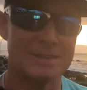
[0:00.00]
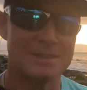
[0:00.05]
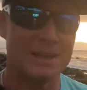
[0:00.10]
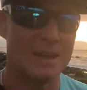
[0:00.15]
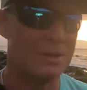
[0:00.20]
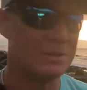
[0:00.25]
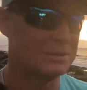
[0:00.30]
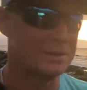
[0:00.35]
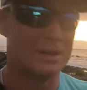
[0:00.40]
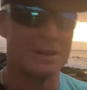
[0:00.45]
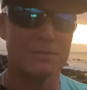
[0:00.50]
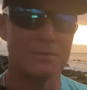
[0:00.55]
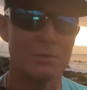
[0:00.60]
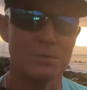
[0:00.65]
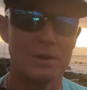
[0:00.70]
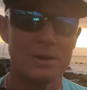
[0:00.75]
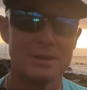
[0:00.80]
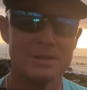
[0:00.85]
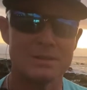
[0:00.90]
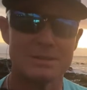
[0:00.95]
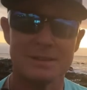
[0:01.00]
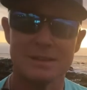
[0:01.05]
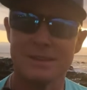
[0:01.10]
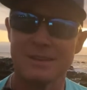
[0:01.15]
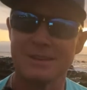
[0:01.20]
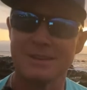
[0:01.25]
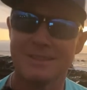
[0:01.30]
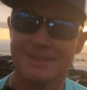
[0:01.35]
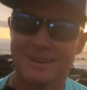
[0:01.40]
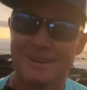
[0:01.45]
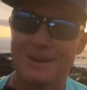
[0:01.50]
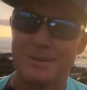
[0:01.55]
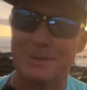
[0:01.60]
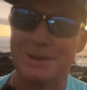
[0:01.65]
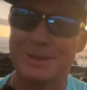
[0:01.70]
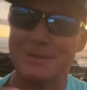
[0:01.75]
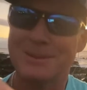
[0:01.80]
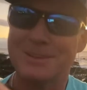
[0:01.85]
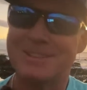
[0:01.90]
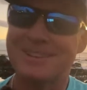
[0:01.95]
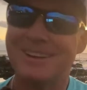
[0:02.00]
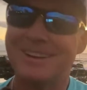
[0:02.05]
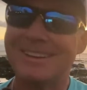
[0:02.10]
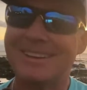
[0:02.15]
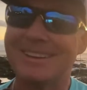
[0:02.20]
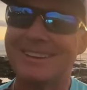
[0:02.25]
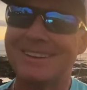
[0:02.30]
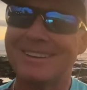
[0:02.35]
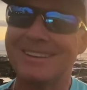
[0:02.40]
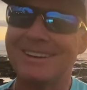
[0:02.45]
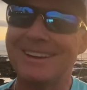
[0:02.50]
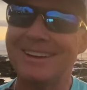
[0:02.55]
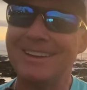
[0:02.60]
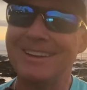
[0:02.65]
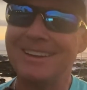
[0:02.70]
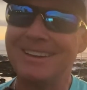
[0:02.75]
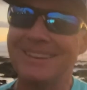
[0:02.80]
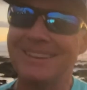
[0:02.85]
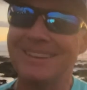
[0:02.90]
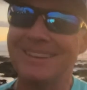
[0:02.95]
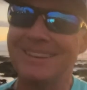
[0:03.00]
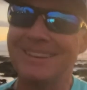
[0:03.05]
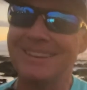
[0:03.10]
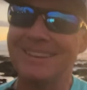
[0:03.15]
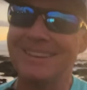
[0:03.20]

now as it ever was. Let me show you. Ready? Look